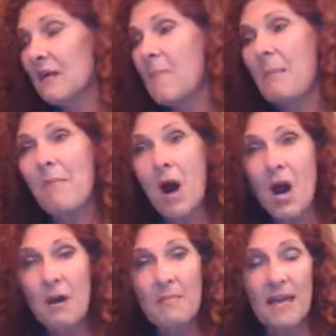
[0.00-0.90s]
My
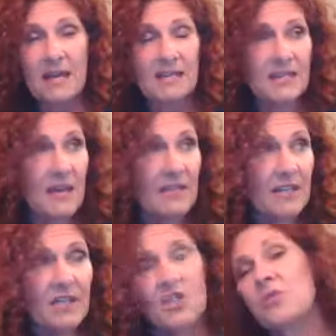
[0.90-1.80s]
mom at
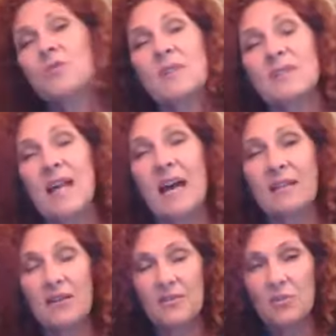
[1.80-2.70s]
72 was
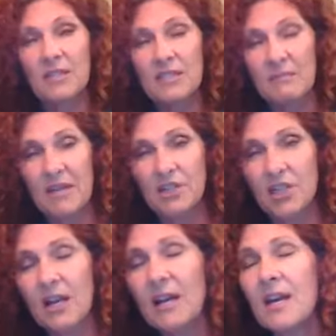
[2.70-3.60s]
diagnosed with
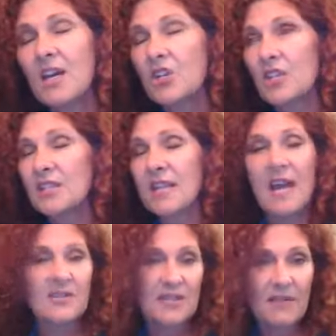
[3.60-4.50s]
dementia. She's
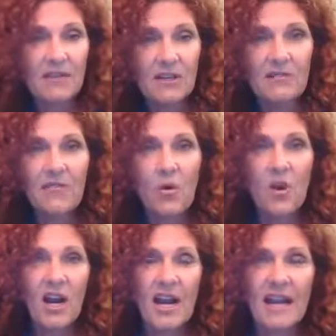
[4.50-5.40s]
now
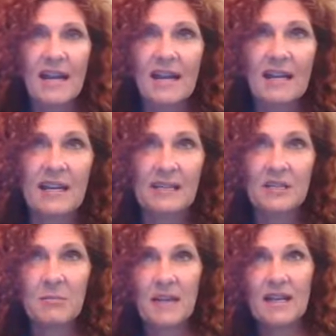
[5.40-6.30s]
74, and it's
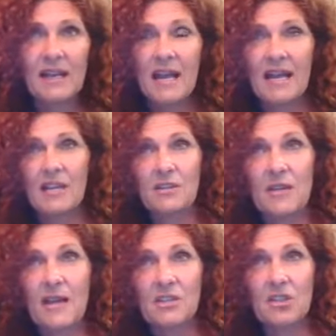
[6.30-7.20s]
been a,
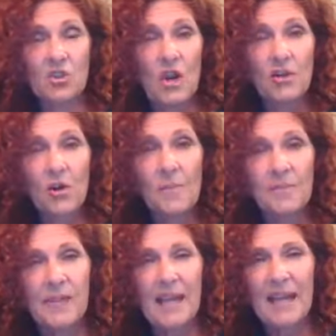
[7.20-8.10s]
a struggle.
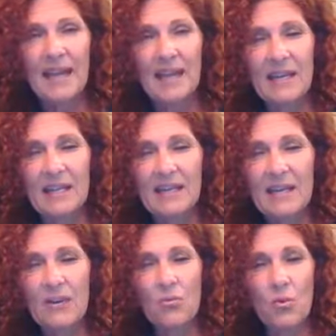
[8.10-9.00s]
And
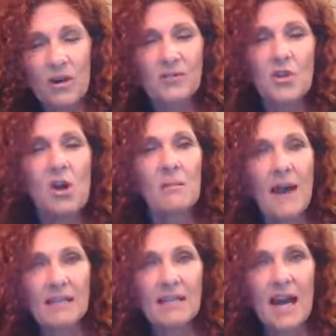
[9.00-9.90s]
we're going to talk
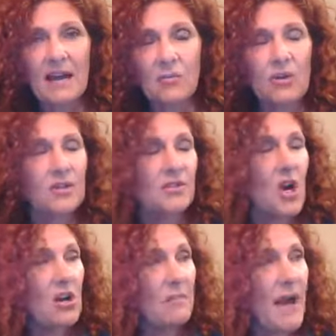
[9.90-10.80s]
about tonight. We're going to
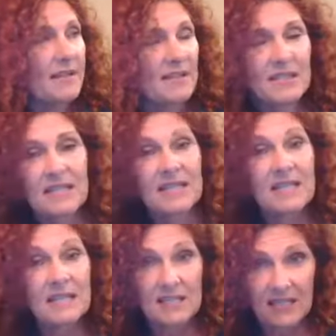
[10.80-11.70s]
talk about the
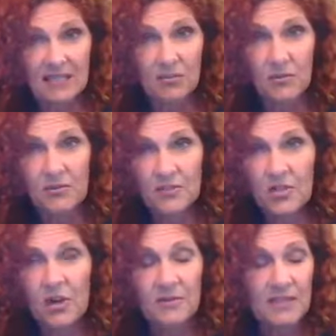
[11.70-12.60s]
statistics. We're going to
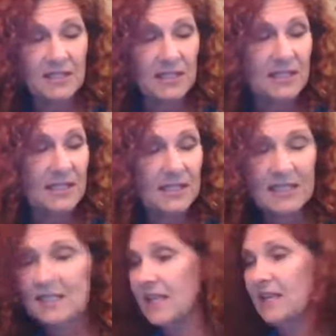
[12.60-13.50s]
start with the
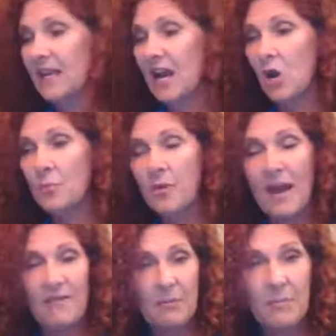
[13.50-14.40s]
statistics, and then I hope you
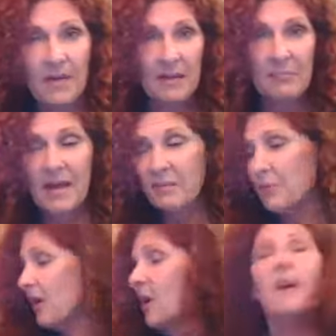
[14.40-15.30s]
have a pen and paper